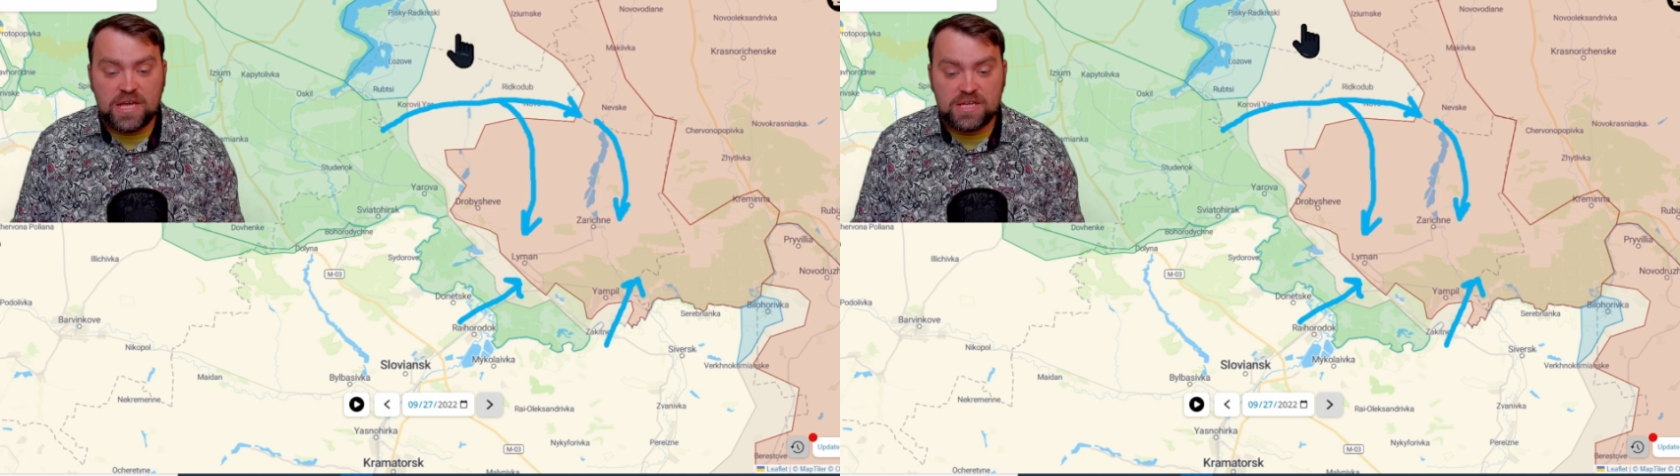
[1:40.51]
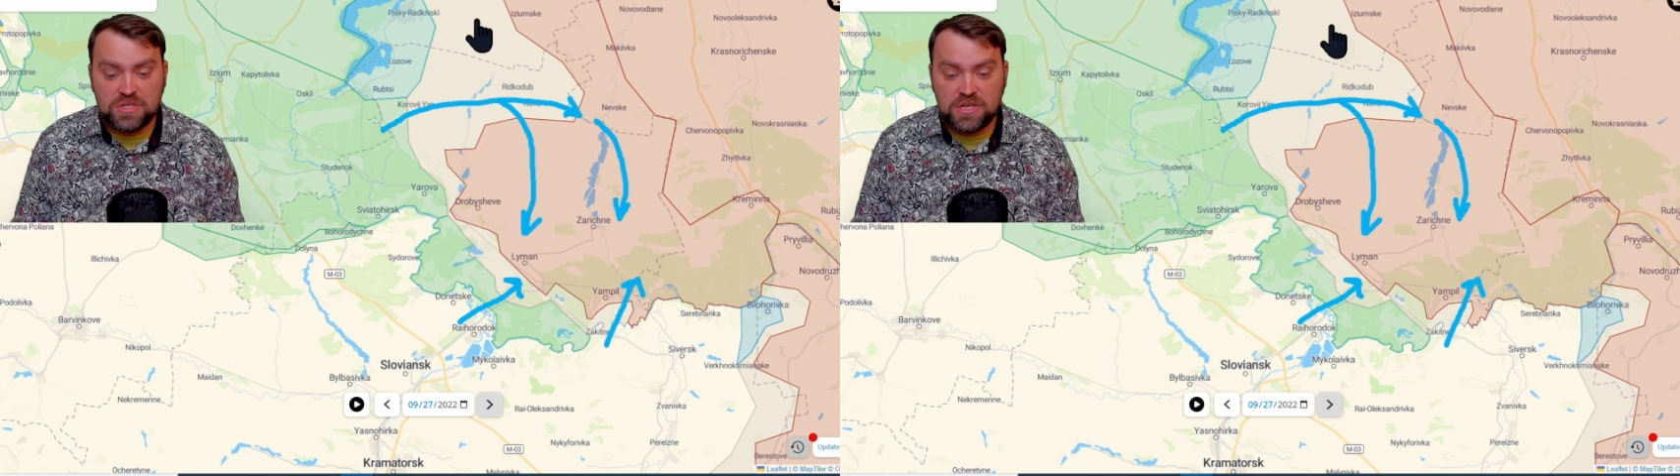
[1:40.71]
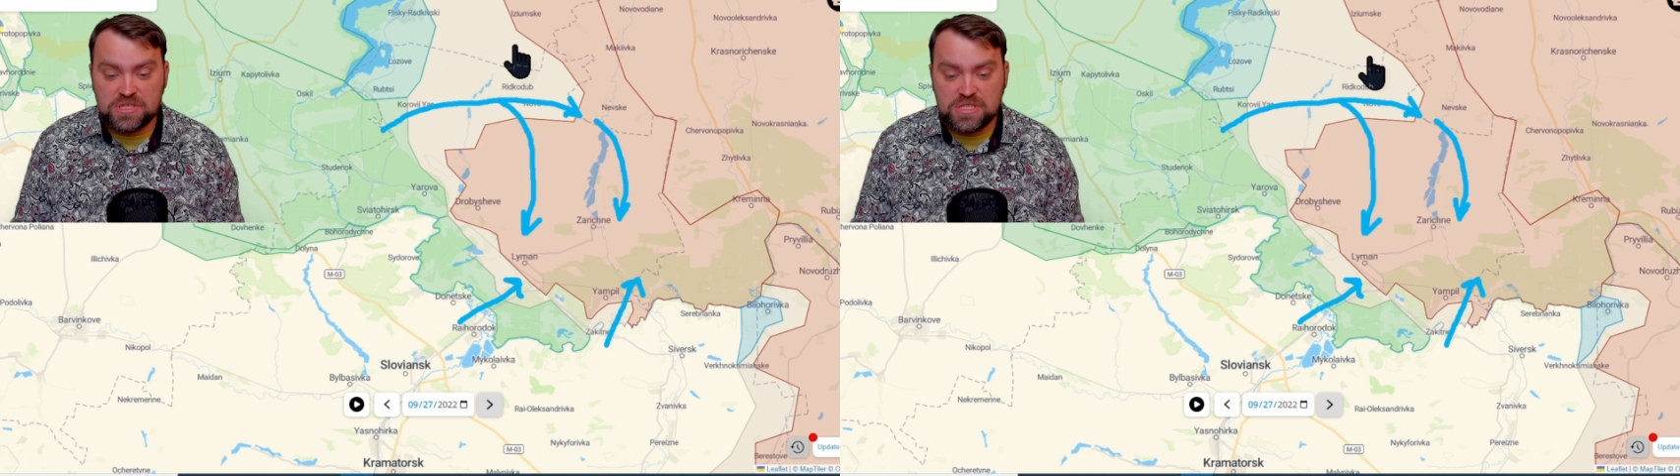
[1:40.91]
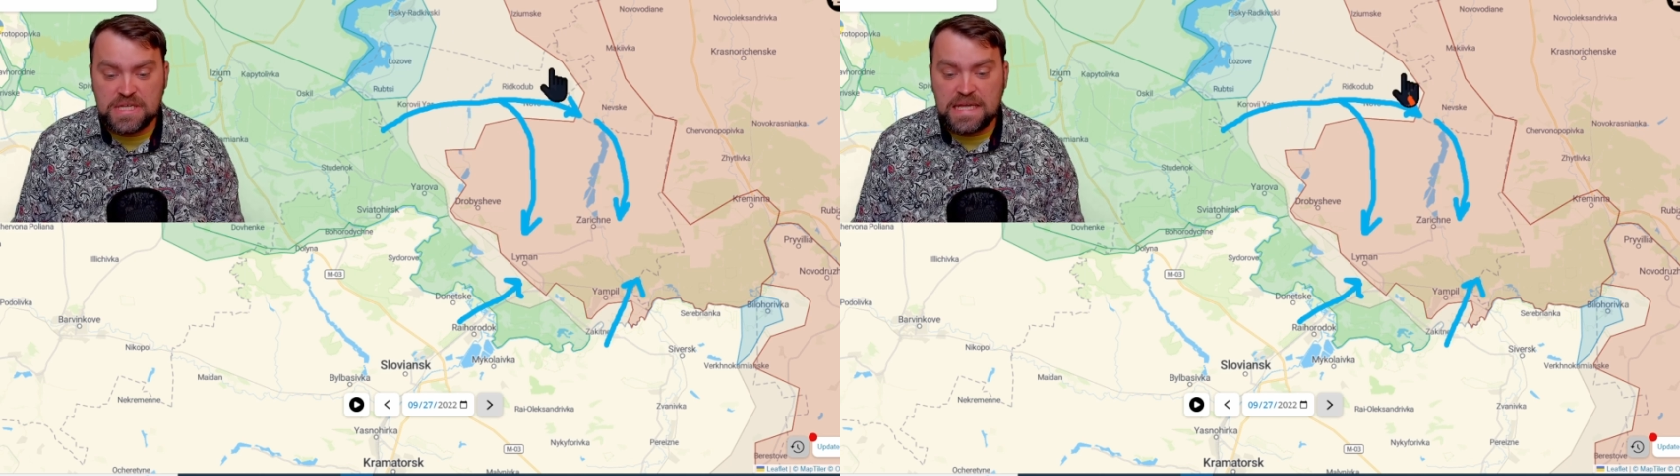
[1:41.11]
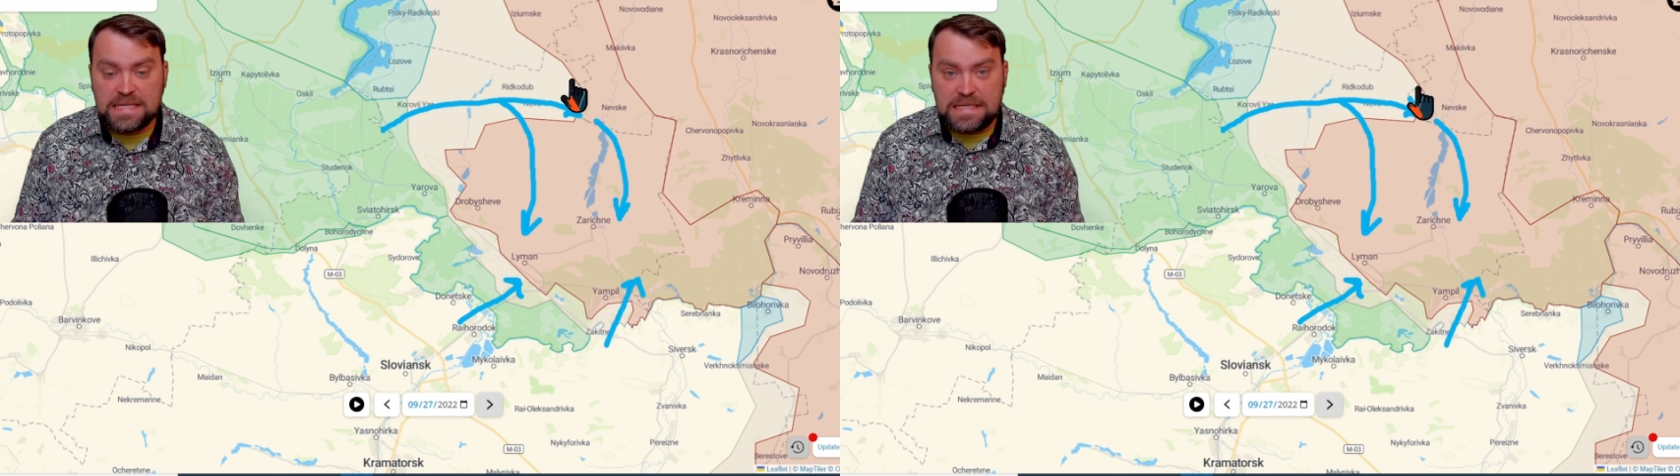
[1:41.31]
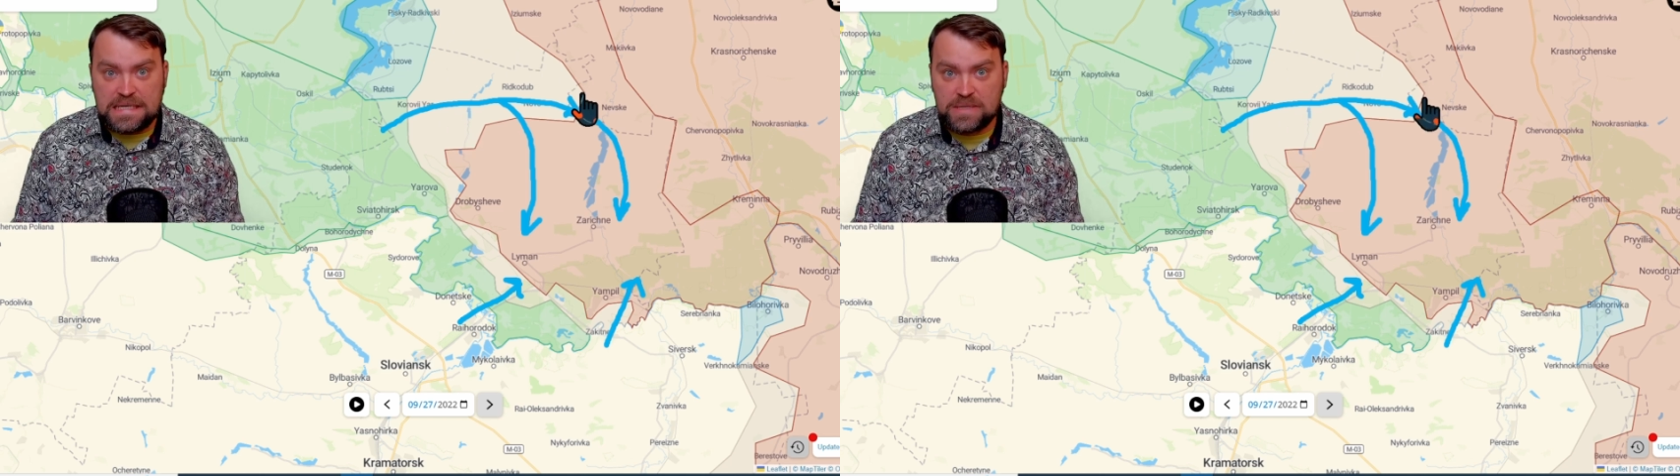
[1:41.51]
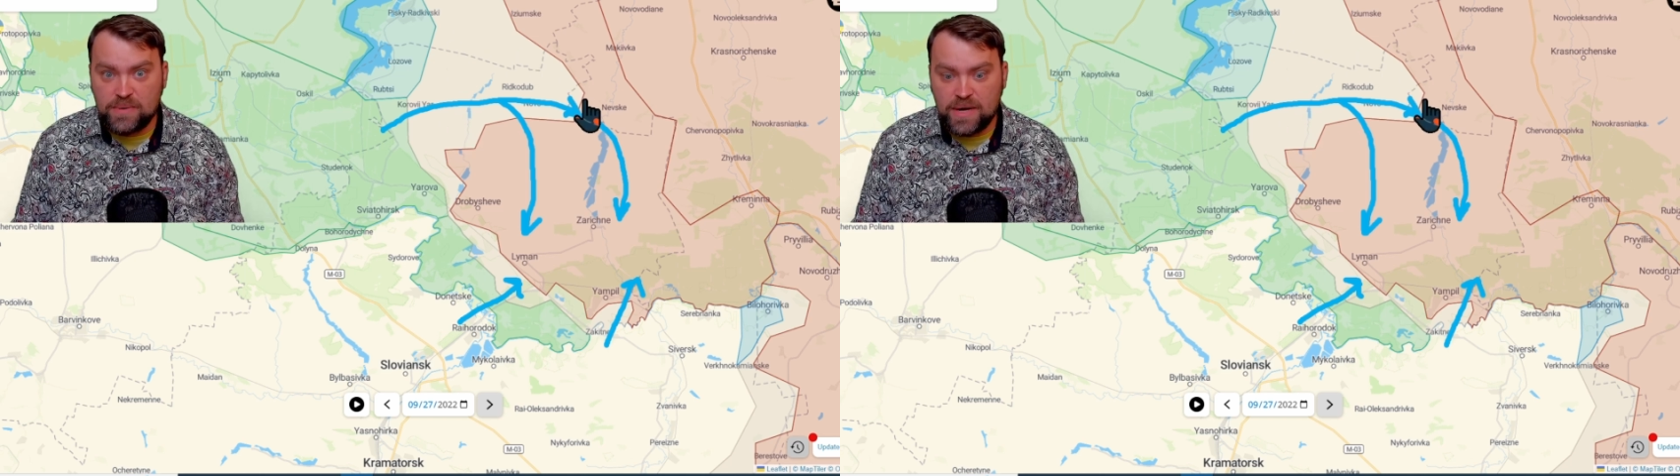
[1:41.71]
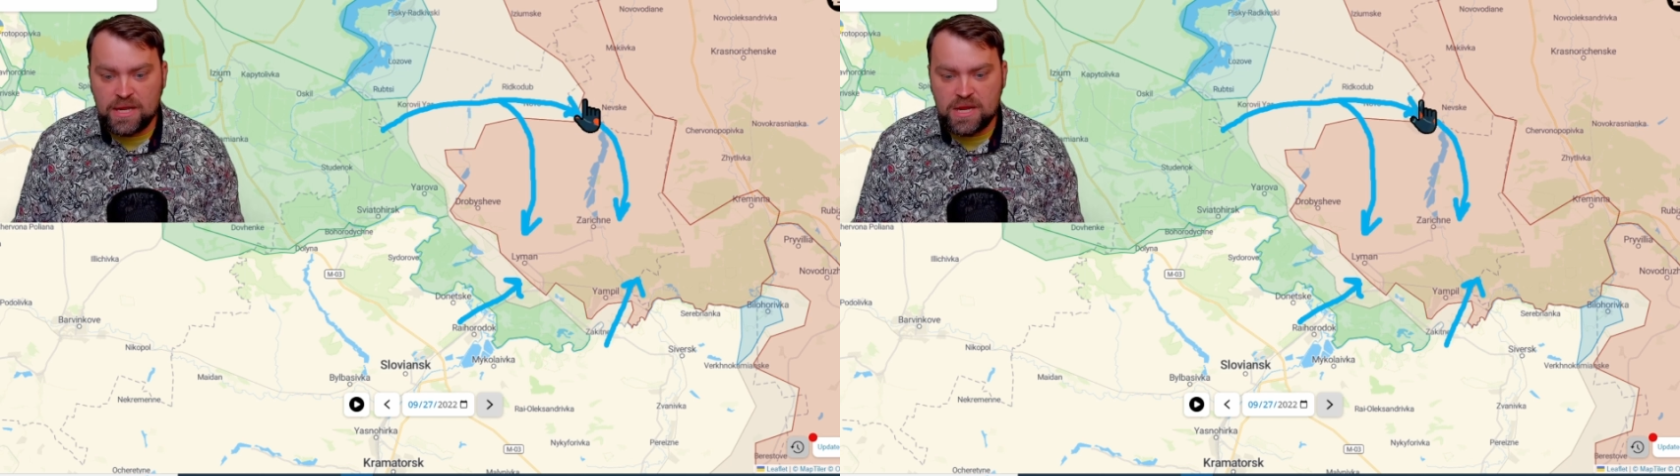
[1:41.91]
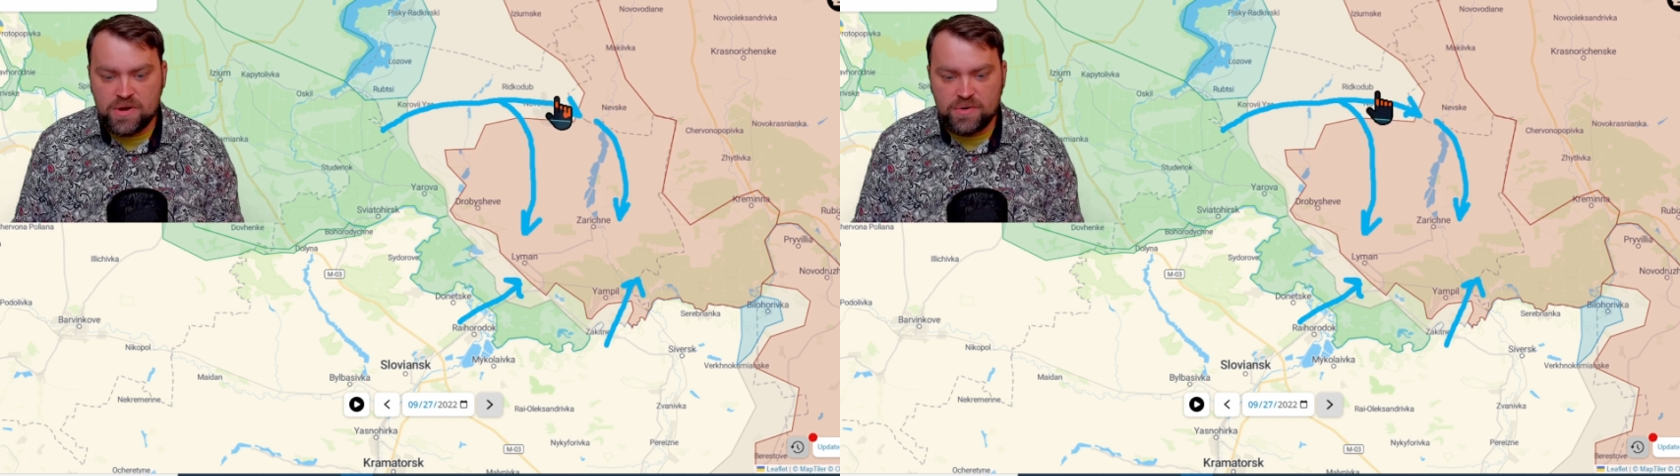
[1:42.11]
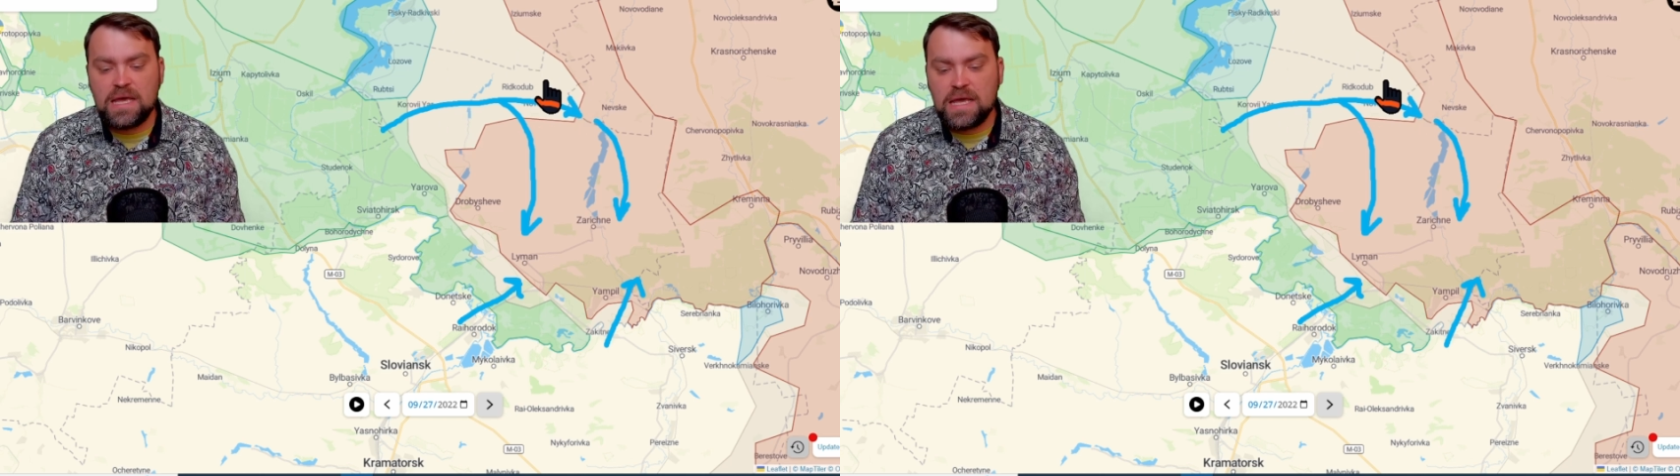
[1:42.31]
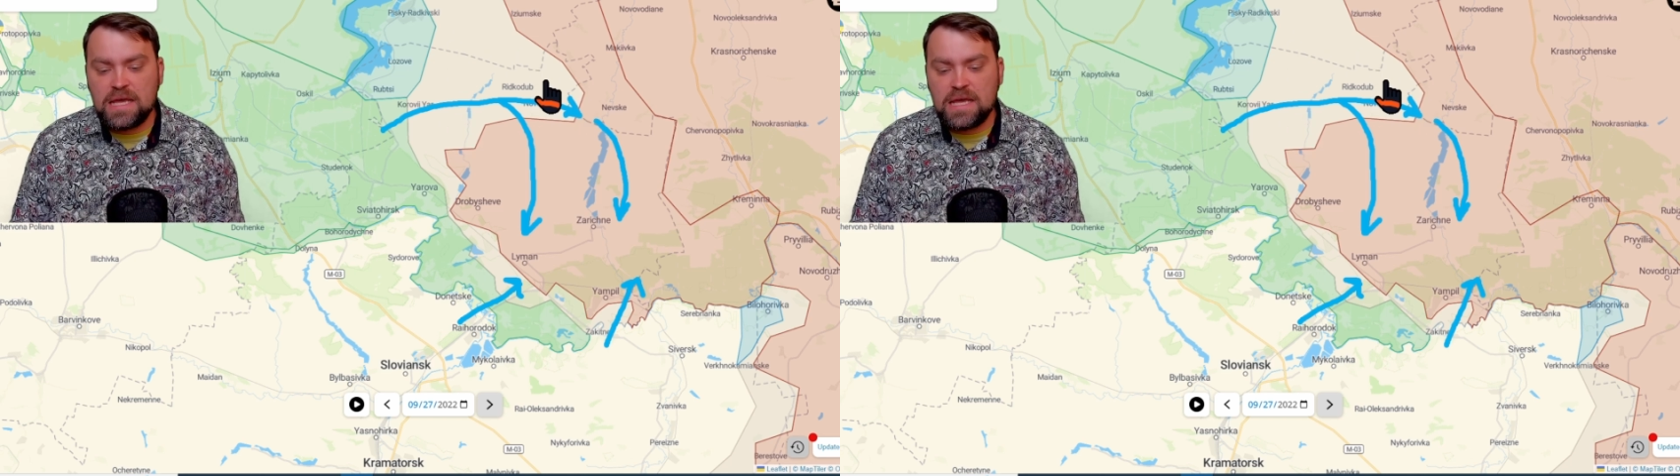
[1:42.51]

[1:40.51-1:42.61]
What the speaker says: as you can see, in a gray area.